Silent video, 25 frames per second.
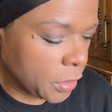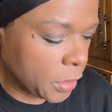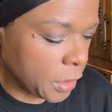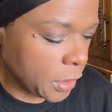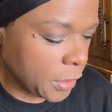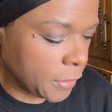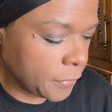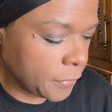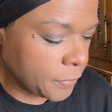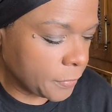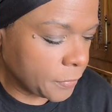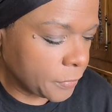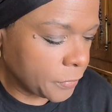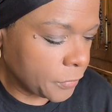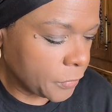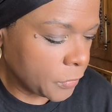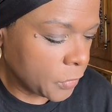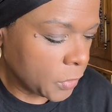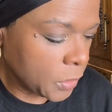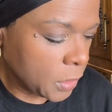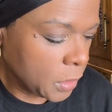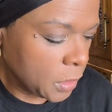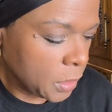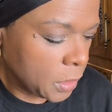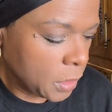it on yet.
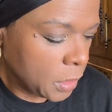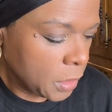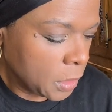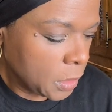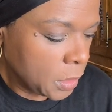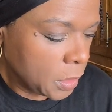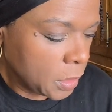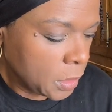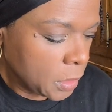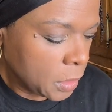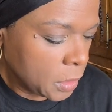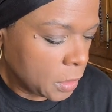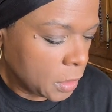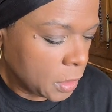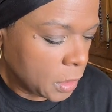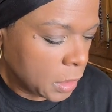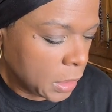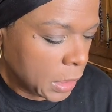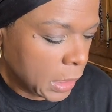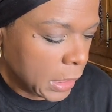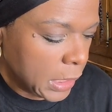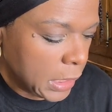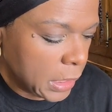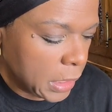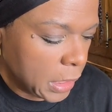
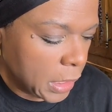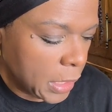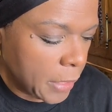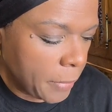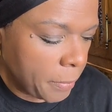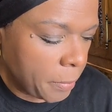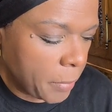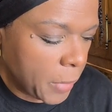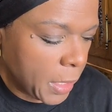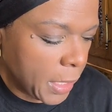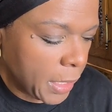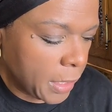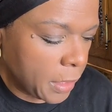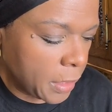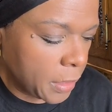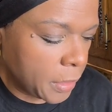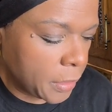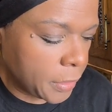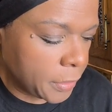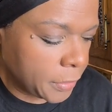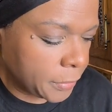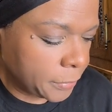heating up my